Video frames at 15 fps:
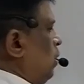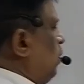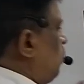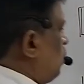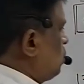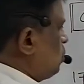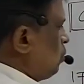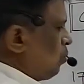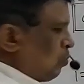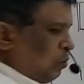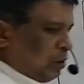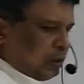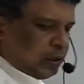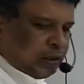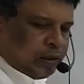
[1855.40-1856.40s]
reverse the
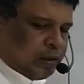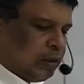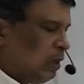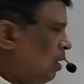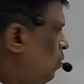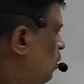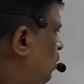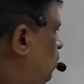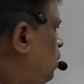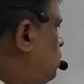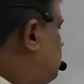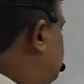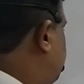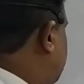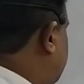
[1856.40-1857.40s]
question. Now
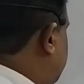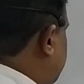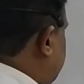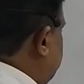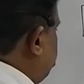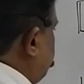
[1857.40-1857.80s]
reverse the data.